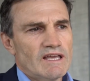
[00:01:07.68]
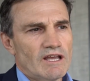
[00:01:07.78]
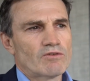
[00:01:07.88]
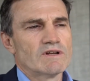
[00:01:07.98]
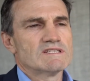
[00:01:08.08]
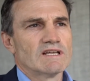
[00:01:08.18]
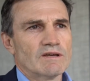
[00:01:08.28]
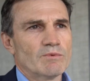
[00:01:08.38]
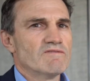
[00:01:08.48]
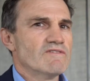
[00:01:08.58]
increasingly
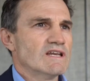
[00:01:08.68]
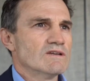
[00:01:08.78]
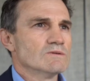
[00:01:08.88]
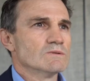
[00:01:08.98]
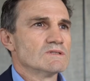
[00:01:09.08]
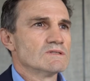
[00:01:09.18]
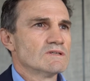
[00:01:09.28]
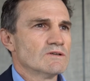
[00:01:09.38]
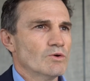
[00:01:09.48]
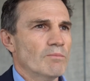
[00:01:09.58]
with vendors
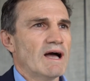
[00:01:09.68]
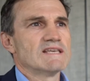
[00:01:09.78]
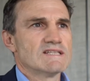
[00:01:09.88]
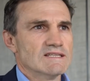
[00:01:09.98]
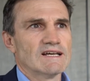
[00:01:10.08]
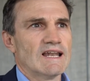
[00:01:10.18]
who are based in the